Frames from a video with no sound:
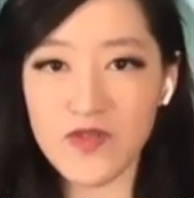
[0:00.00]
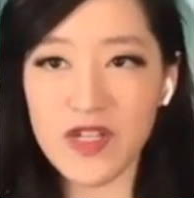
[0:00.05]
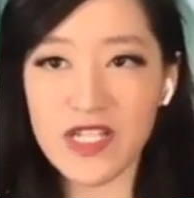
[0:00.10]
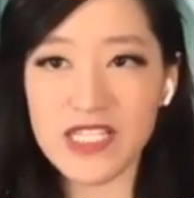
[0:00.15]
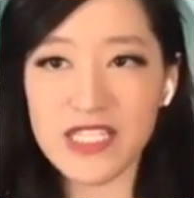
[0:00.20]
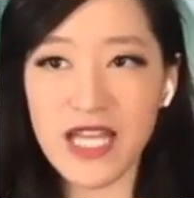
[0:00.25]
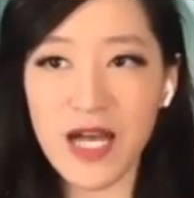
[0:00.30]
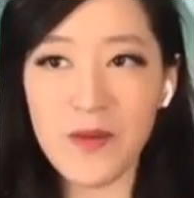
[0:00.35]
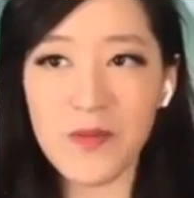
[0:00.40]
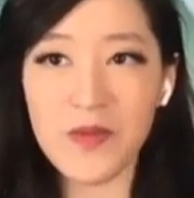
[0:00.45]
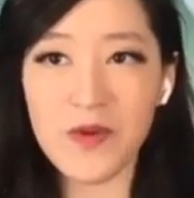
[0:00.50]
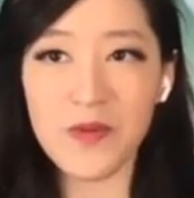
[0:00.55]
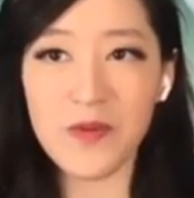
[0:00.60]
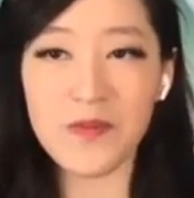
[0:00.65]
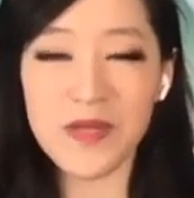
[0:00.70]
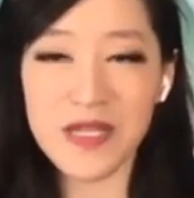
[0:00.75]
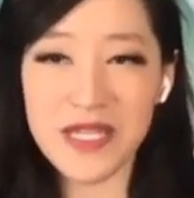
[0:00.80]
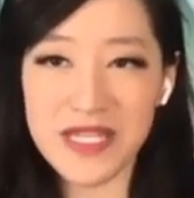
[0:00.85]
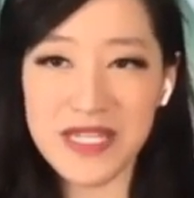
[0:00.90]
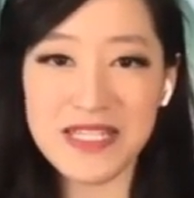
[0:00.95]
For
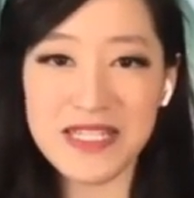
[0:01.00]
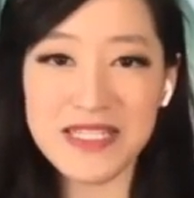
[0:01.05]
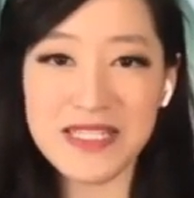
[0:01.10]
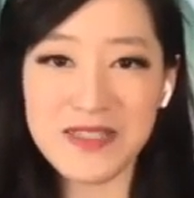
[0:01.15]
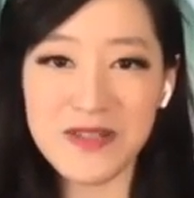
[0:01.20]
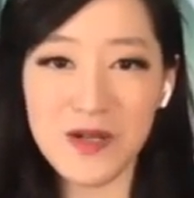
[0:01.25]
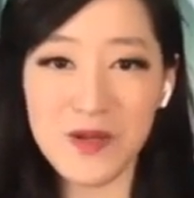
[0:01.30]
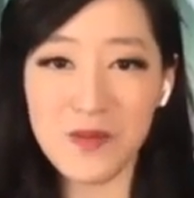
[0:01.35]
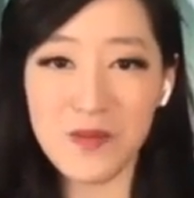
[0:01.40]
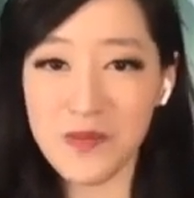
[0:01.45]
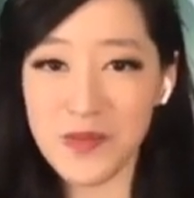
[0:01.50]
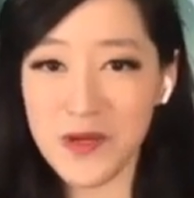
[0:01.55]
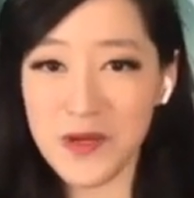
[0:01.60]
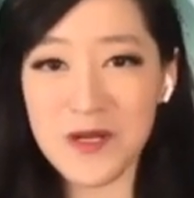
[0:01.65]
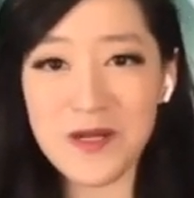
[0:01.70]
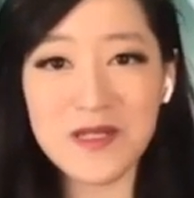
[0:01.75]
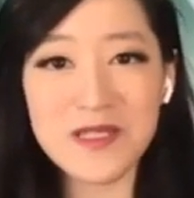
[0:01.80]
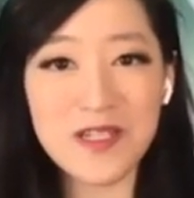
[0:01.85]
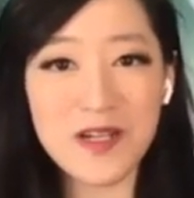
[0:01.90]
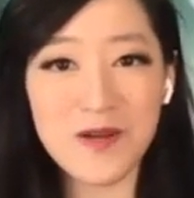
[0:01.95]
example, pigs or
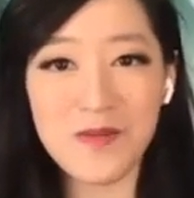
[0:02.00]
birds